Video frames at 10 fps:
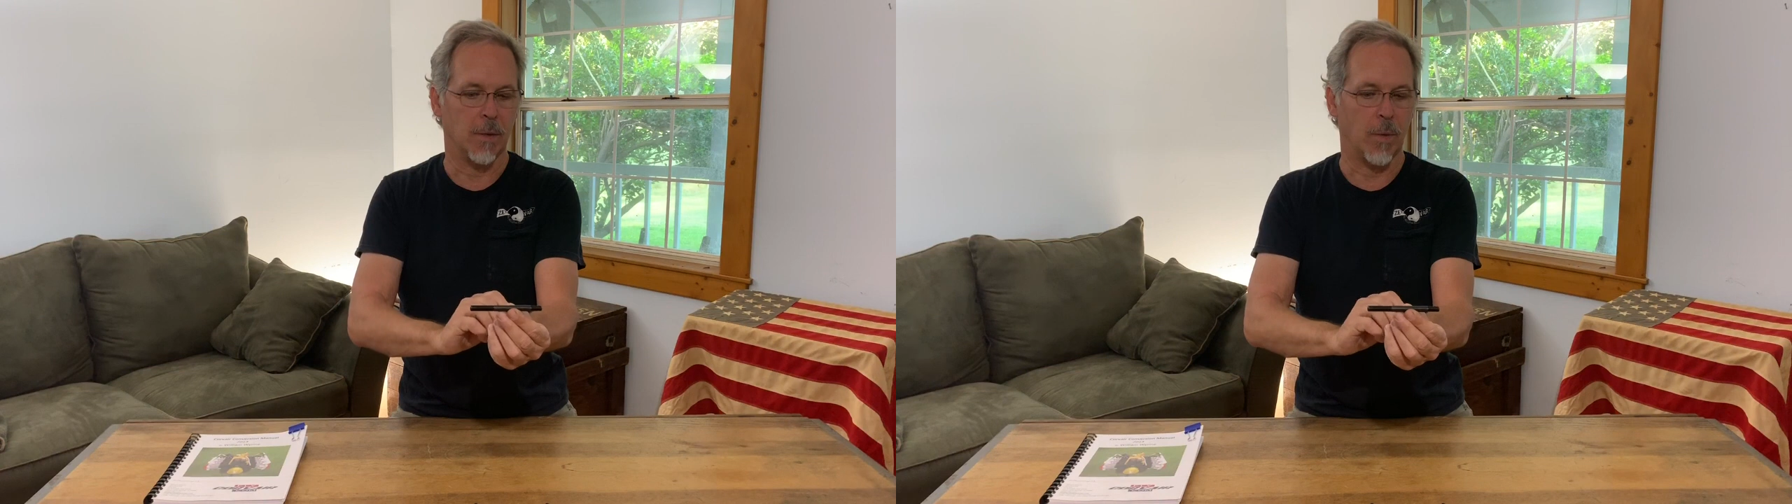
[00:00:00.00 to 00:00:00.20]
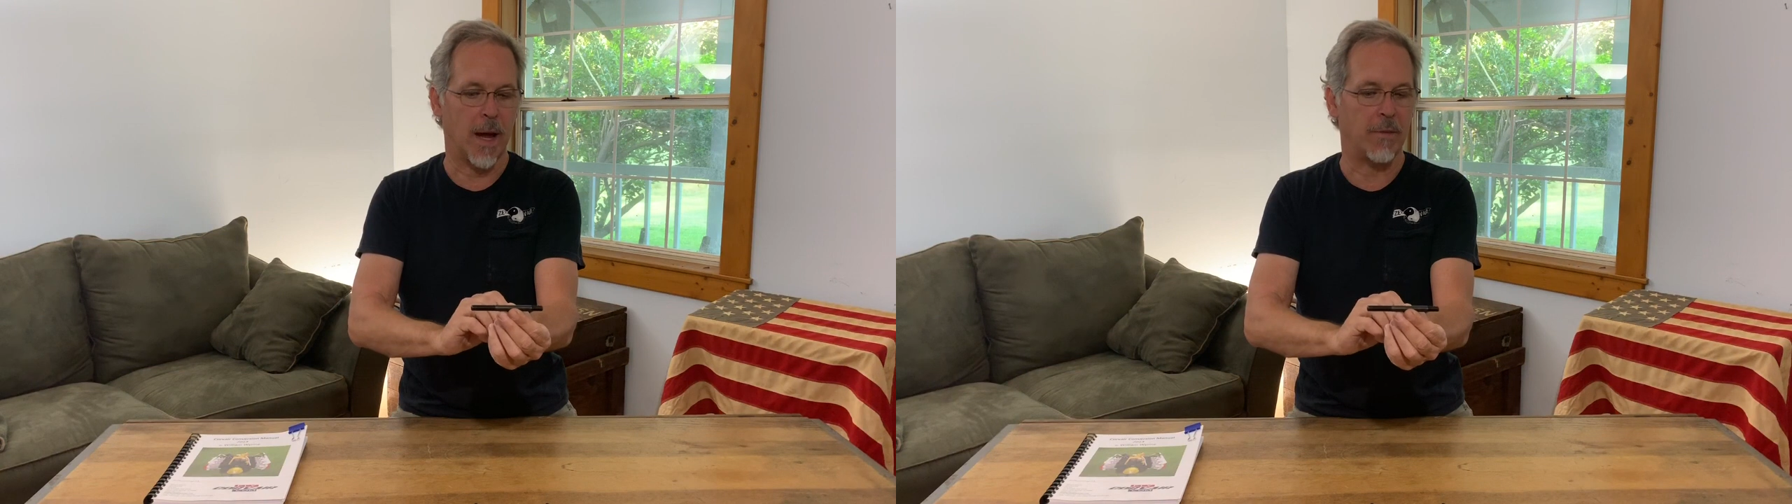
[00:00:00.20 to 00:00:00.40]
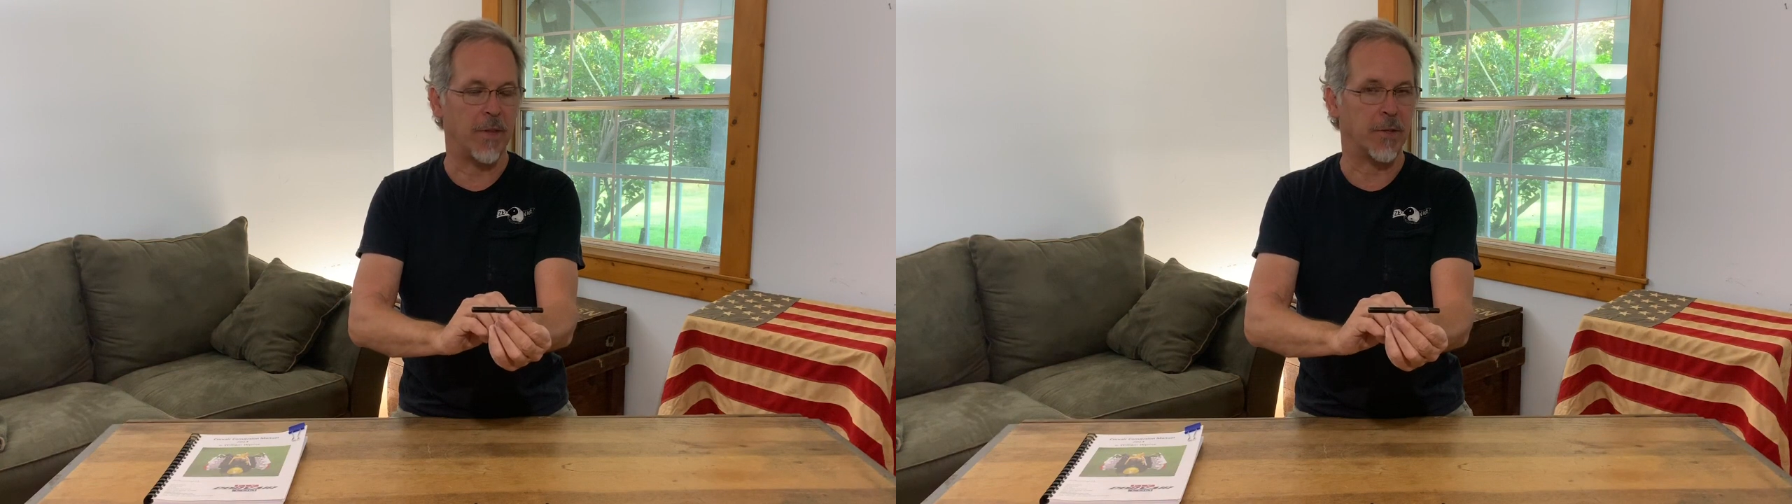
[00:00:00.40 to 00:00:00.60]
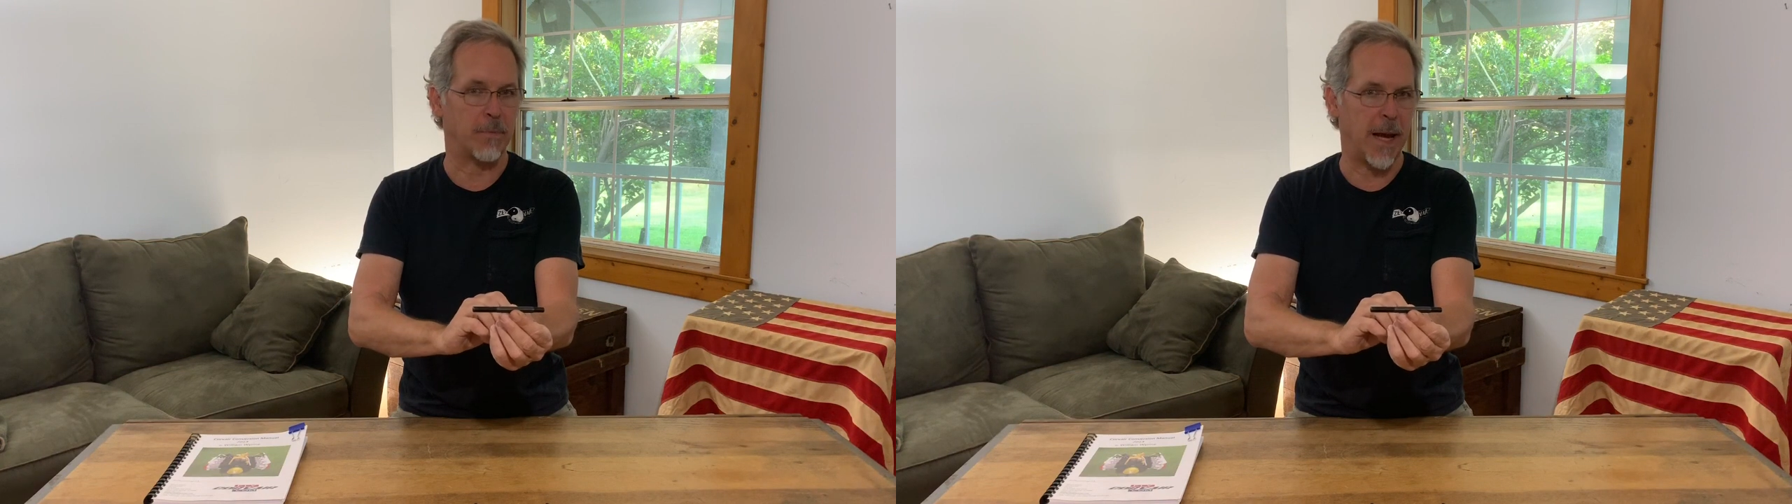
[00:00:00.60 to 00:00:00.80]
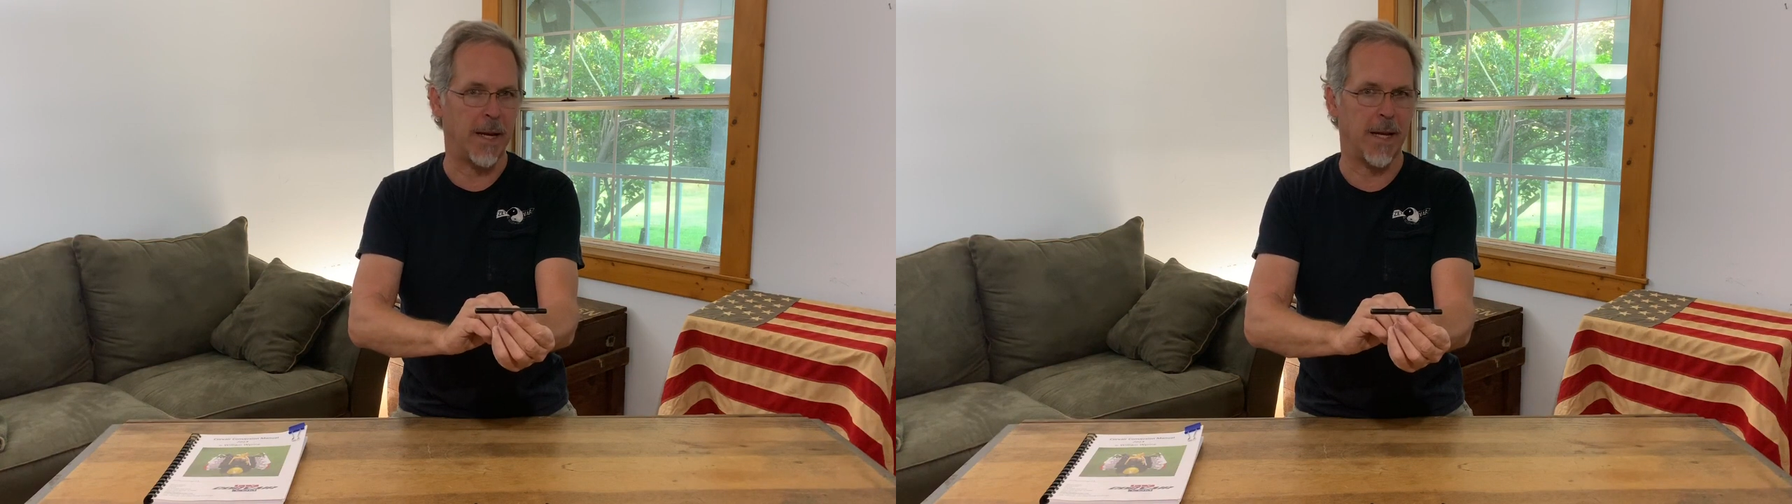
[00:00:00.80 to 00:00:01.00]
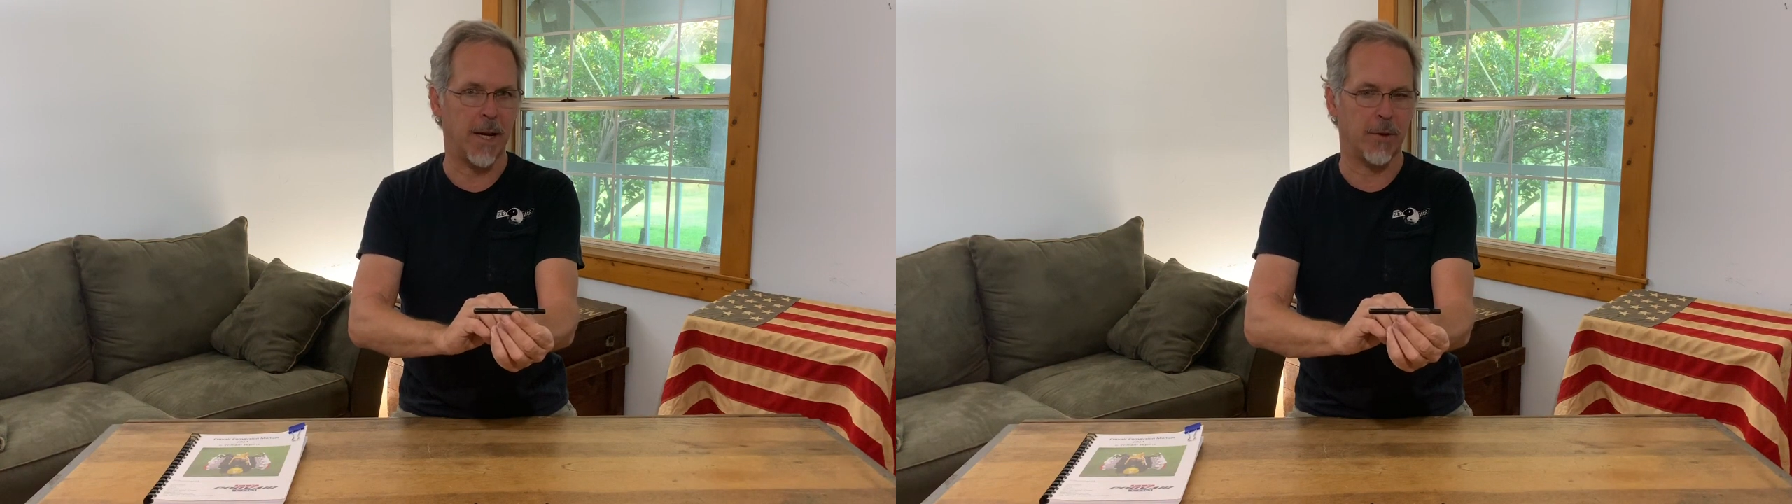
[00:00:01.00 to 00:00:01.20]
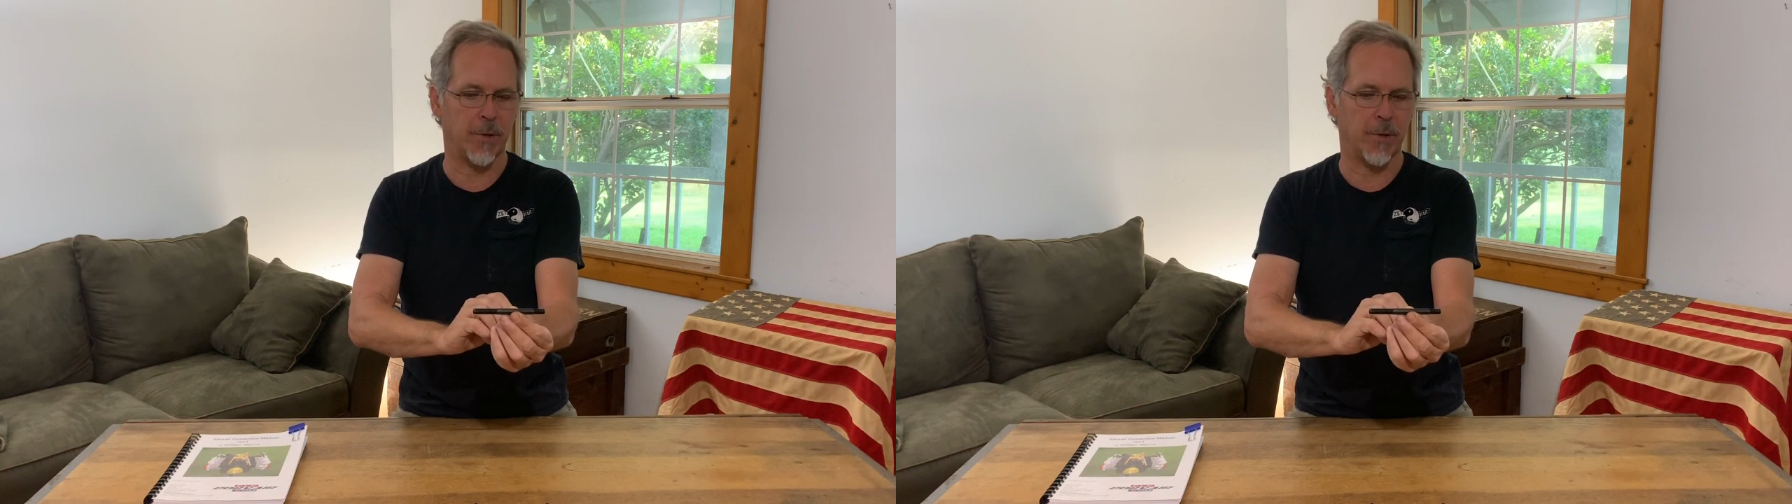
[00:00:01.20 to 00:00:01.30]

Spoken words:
We have these made here